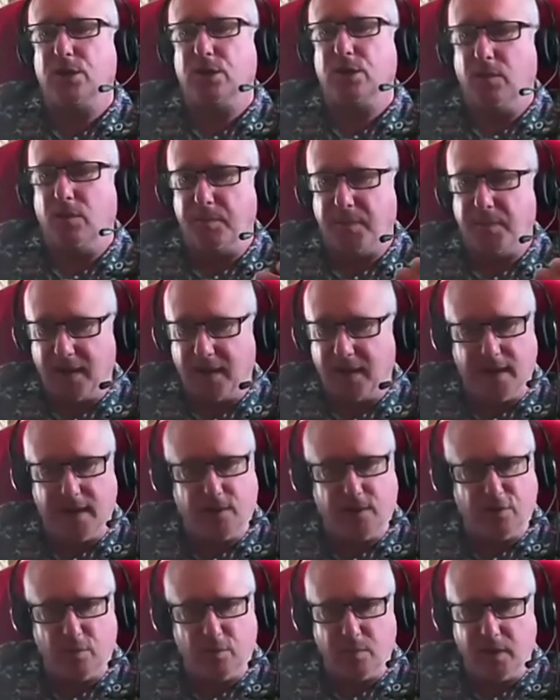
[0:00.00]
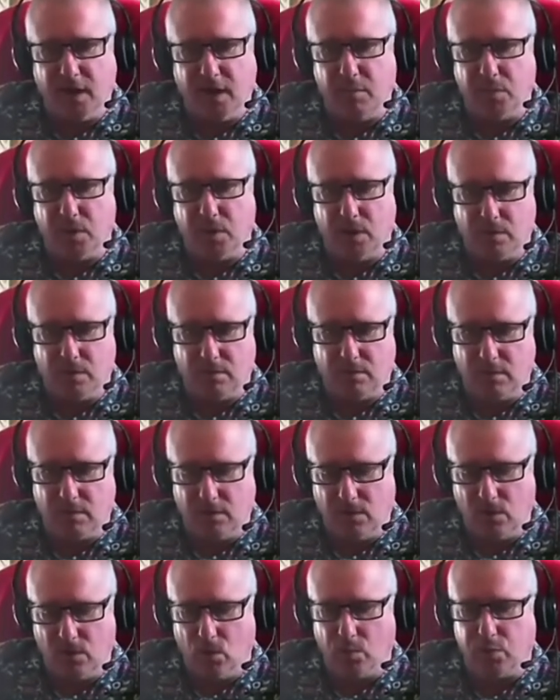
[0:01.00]
a bit late for me, but
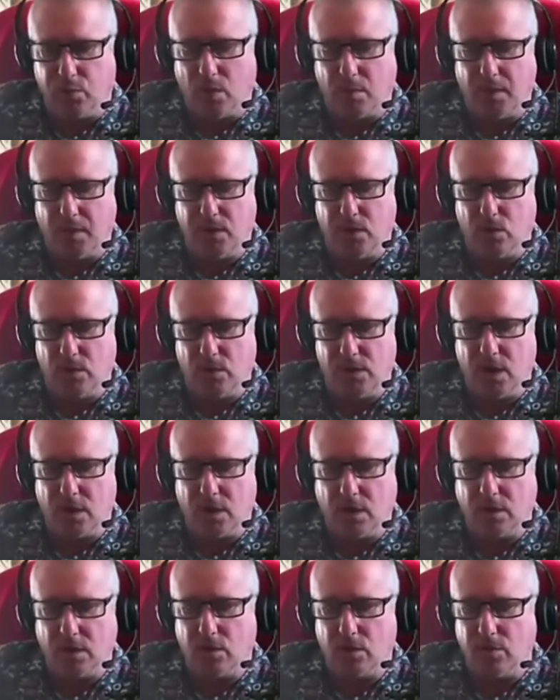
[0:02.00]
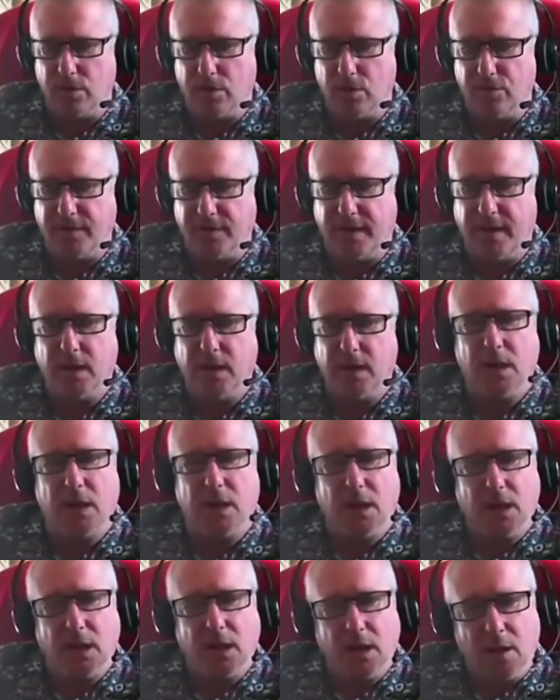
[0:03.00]
you're probably all young and groovy,
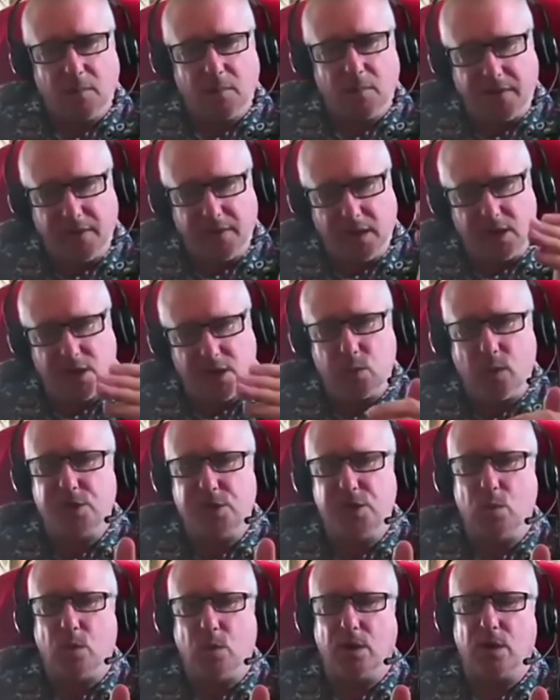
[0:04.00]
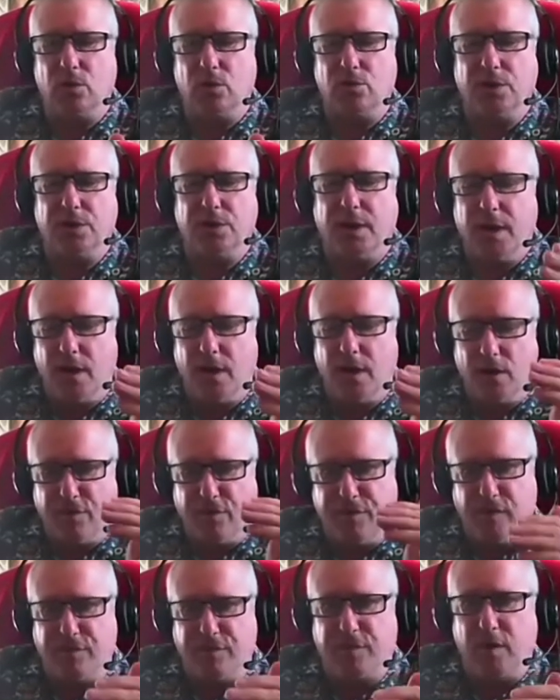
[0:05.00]
by the year 2100,
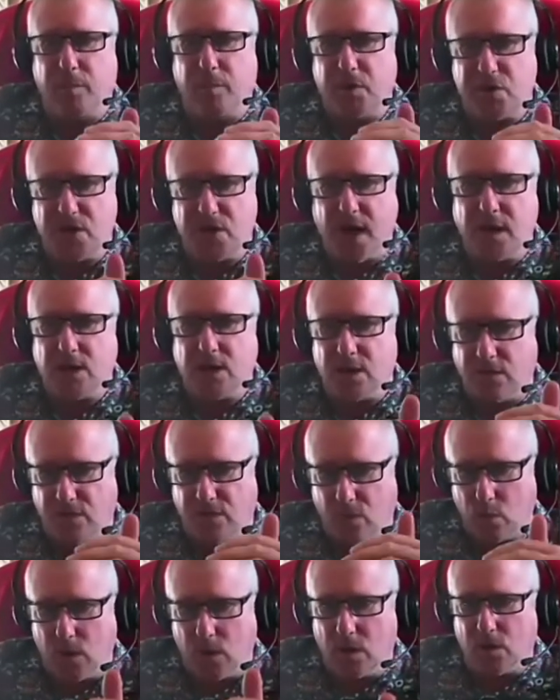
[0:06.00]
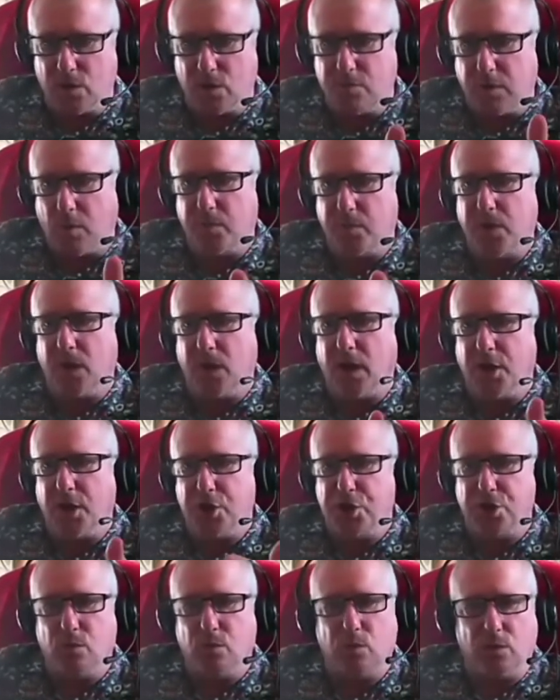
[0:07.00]
50% of the world's
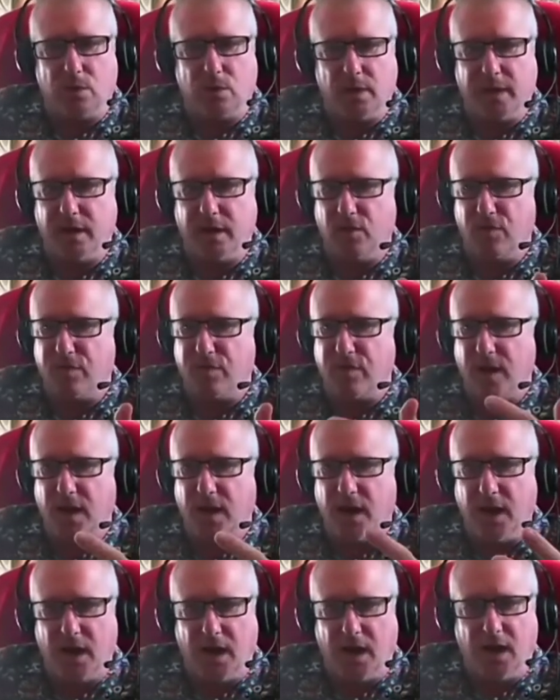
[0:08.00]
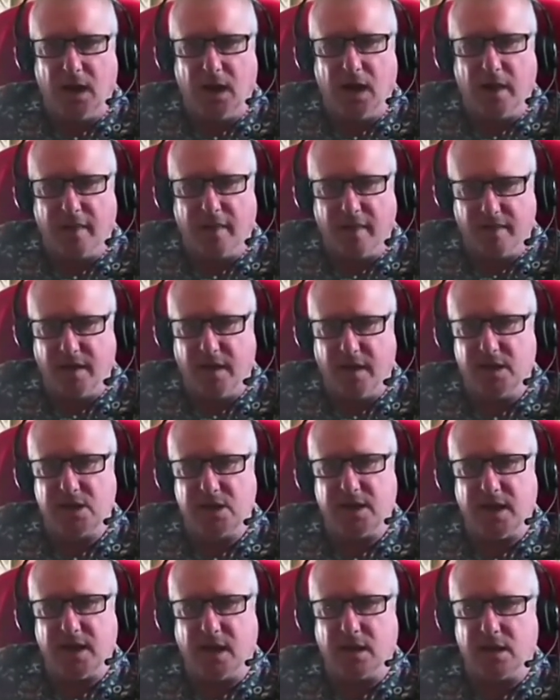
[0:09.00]
population will live in these
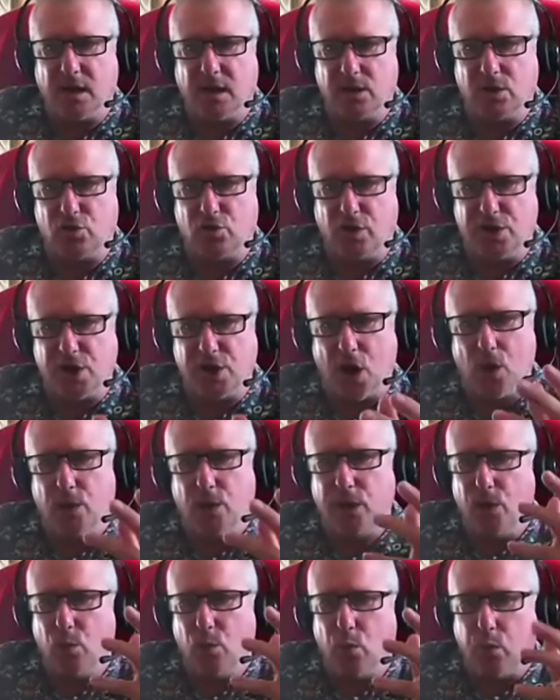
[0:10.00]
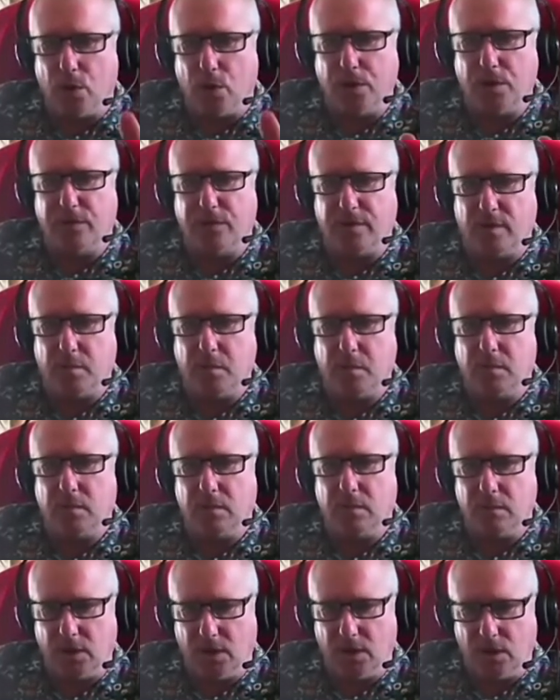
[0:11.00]
10 countries. Only one of them,
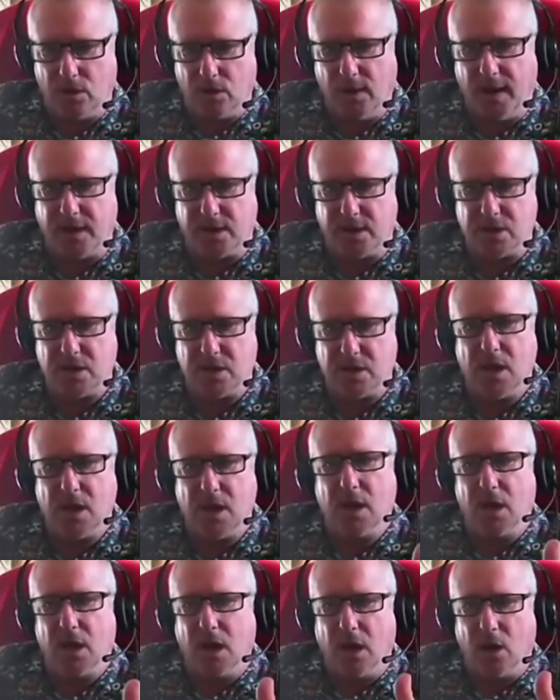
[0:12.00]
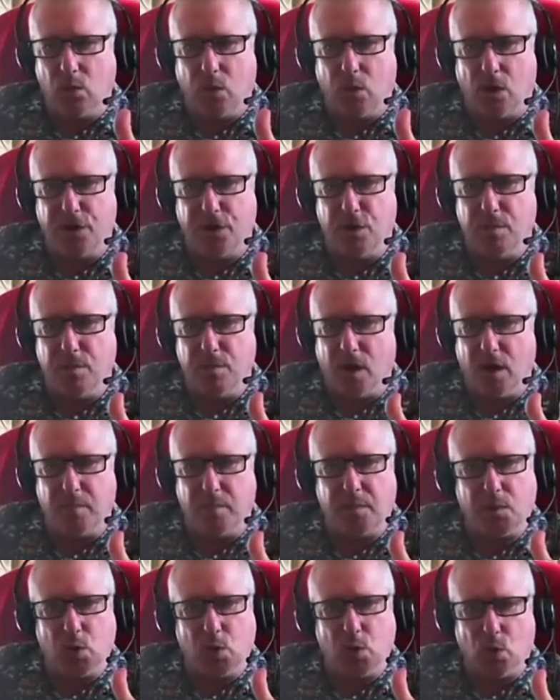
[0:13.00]
the US, are what you might
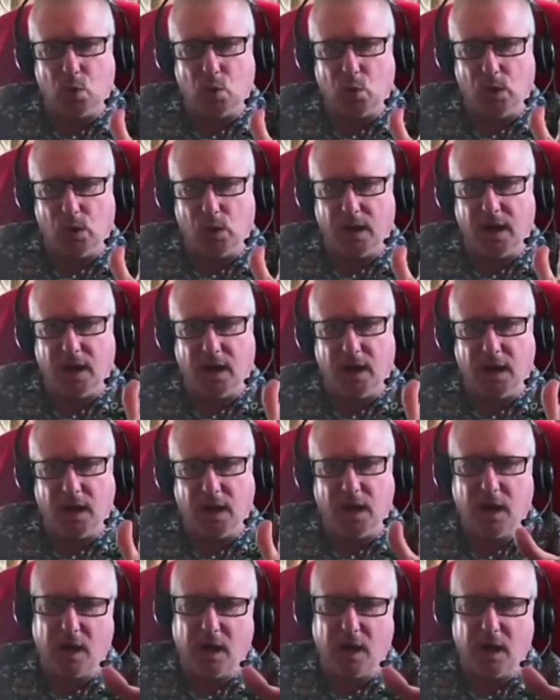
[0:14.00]
call a